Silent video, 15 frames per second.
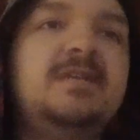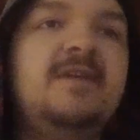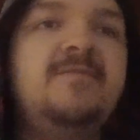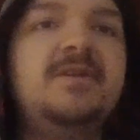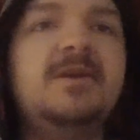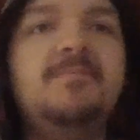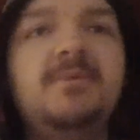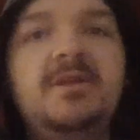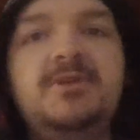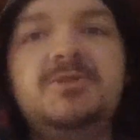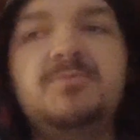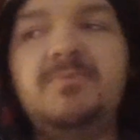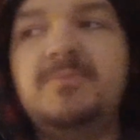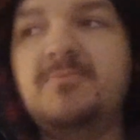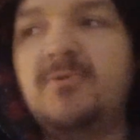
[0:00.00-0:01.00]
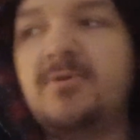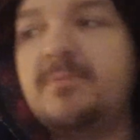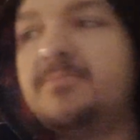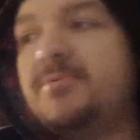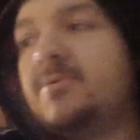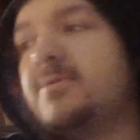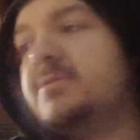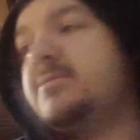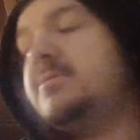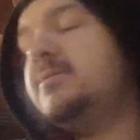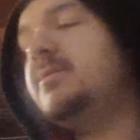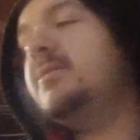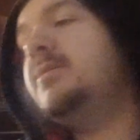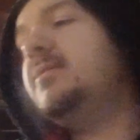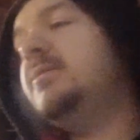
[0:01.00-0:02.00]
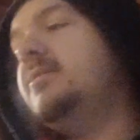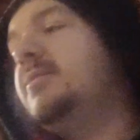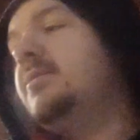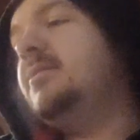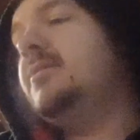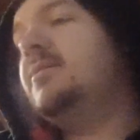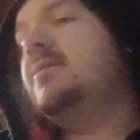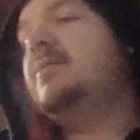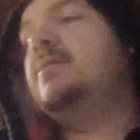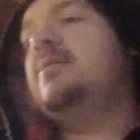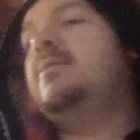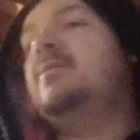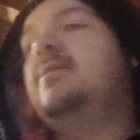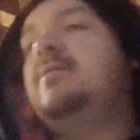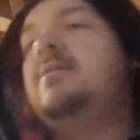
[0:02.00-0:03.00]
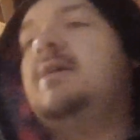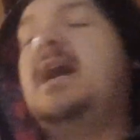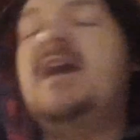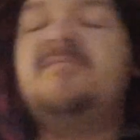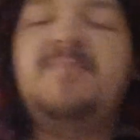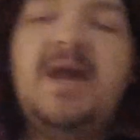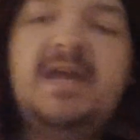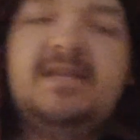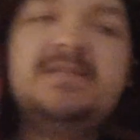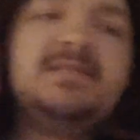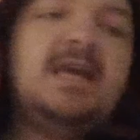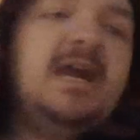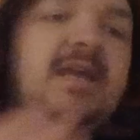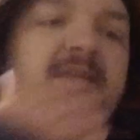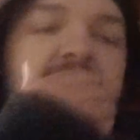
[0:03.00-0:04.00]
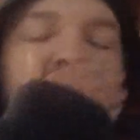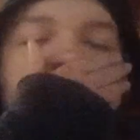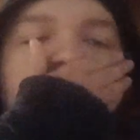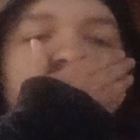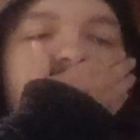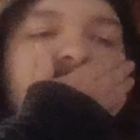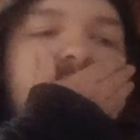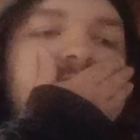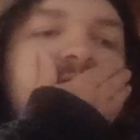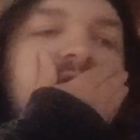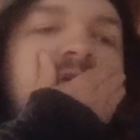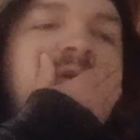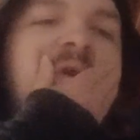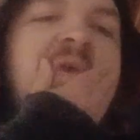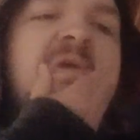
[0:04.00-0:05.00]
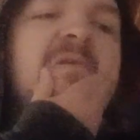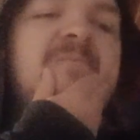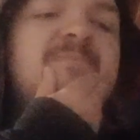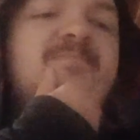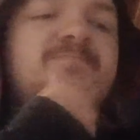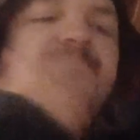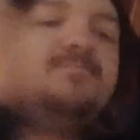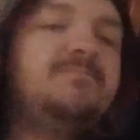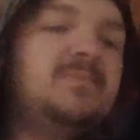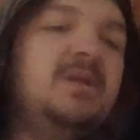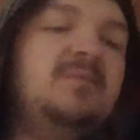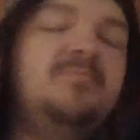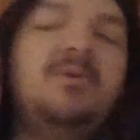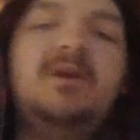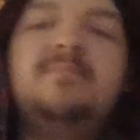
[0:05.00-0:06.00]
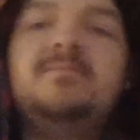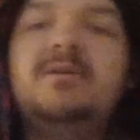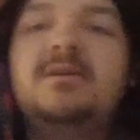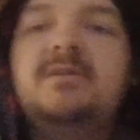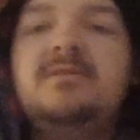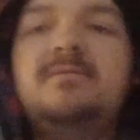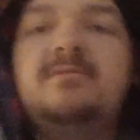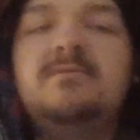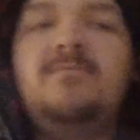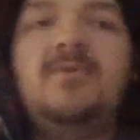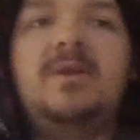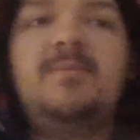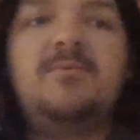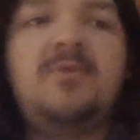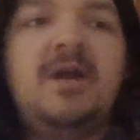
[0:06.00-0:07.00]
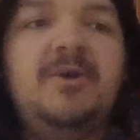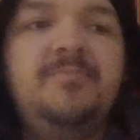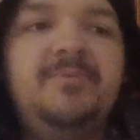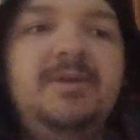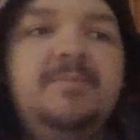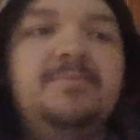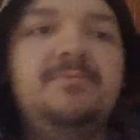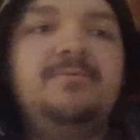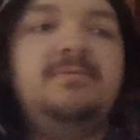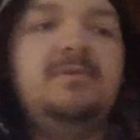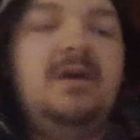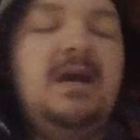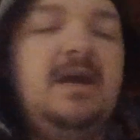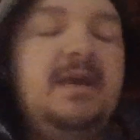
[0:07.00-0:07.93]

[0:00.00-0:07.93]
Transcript: Saving up money should be more important. I have bad anxiety problems in public when I'm around people.